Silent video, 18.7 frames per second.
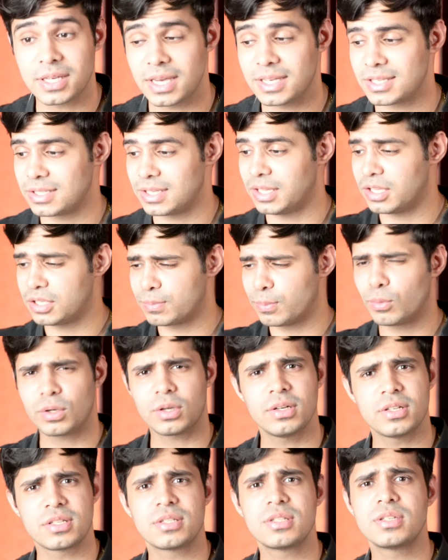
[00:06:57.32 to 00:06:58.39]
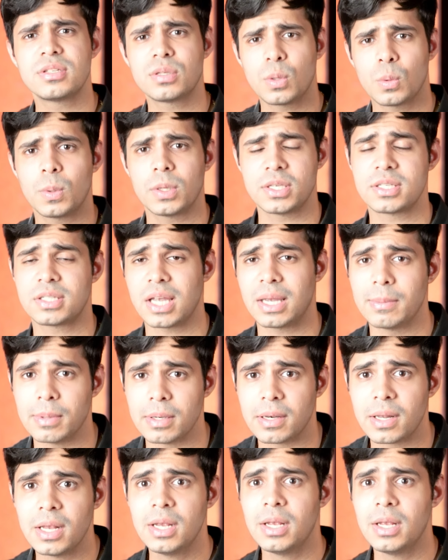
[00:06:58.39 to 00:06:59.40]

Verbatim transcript: cases and this portal is so unstable,